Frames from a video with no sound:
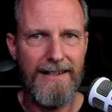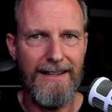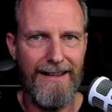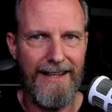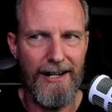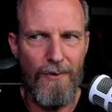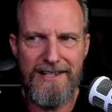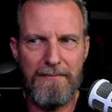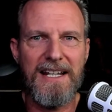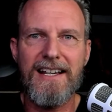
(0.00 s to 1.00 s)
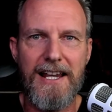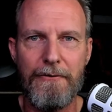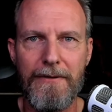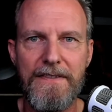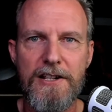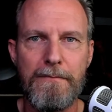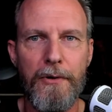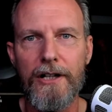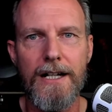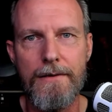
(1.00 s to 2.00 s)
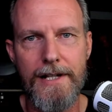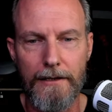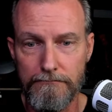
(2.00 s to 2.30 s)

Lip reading: it wasn't because I read this book and I was like,